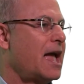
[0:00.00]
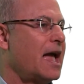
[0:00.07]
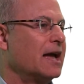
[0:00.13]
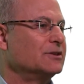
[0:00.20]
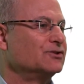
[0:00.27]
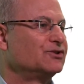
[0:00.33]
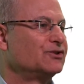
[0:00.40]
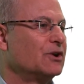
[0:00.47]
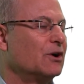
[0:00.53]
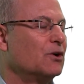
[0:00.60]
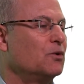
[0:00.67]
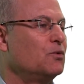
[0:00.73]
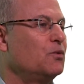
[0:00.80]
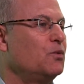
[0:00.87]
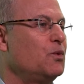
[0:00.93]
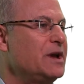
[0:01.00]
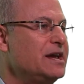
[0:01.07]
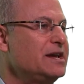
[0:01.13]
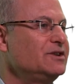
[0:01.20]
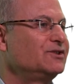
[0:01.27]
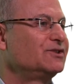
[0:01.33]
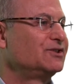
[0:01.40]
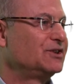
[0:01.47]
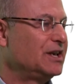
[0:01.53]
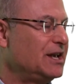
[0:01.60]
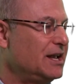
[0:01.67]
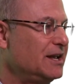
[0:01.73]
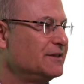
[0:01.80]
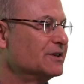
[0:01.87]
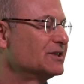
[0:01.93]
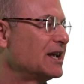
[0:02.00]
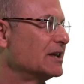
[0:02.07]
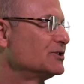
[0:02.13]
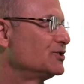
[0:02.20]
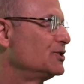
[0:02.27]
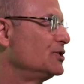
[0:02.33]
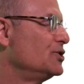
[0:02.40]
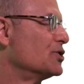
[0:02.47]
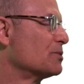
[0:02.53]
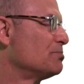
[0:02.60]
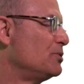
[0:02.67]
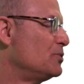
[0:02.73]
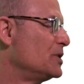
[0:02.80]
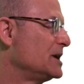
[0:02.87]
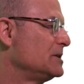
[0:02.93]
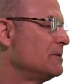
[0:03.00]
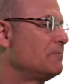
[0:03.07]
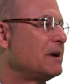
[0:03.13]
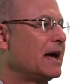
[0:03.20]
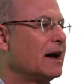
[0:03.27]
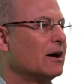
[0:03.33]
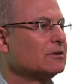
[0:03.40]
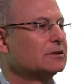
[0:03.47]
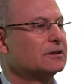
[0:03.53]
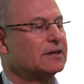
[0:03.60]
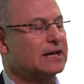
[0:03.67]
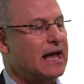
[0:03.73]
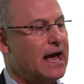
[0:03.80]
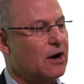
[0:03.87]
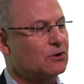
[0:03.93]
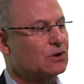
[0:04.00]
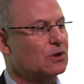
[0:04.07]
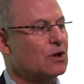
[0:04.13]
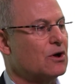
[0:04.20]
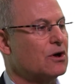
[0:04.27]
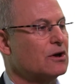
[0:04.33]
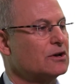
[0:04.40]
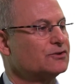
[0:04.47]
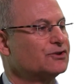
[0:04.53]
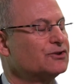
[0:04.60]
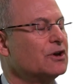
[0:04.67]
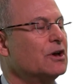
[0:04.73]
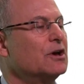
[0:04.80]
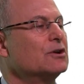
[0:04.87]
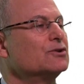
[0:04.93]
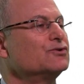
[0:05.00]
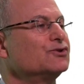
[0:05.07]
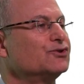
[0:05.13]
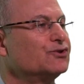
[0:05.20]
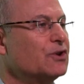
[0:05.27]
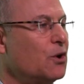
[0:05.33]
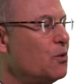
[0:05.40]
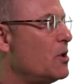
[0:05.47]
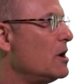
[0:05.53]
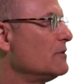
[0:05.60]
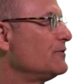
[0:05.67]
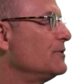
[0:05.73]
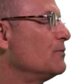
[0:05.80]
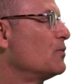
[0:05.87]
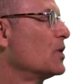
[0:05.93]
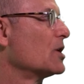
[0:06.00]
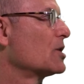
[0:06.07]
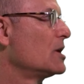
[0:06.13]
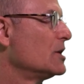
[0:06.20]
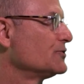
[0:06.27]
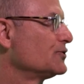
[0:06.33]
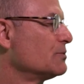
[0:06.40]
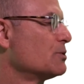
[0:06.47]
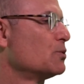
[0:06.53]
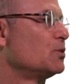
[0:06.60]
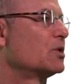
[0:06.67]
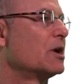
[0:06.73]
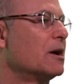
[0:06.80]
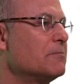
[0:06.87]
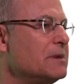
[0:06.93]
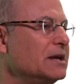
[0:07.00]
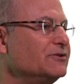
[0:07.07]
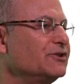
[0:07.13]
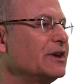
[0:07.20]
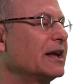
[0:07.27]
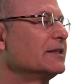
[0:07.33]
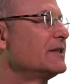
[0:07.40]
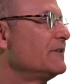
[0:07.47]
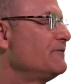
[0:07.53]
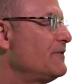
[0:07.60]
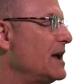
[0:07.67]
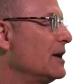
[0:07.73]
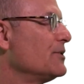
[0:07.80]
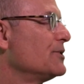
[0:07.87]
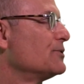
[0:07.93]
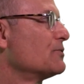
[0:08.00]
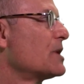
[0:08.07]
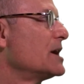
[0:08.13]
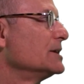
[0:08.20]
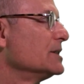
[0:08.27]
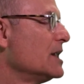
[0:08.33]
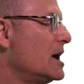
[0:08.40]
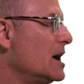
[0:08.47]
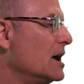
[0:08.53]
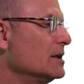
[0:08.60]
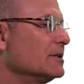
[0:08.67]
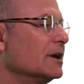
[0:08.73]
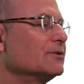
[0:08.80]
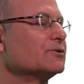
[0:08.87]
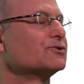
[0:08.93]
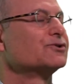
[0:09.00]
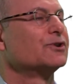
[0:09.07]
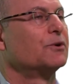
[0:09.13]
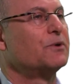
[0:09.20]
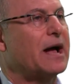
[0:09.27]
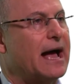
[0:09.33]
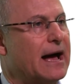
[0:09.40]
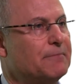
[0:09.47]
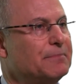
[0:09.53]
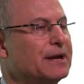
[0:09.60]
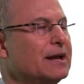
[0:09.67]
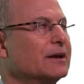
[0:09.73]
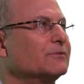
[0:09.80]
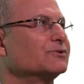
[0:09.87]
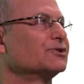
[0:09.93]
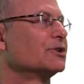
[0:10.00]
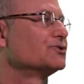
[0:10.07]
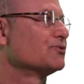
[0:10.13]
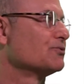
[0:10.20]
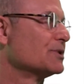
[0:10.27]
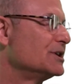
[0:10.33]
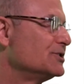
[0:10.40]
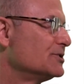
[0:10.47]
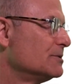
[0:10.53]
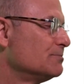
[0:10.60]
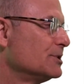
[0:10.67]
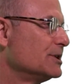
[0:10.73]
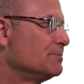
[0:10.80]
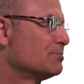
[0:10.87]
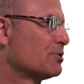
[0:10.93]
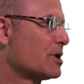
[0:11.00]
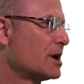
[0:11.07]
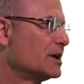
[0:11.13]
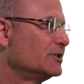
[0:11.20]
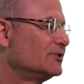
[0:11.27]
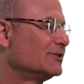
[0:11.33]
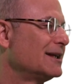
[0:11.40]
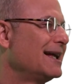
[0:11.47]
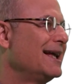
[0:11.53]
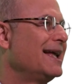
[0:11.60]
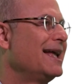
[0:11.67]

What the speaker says: And so we see, this gets to your point about the out clause, so often where a customer will come in saying they found the right lot and they're so happy and it was such reasonably priced.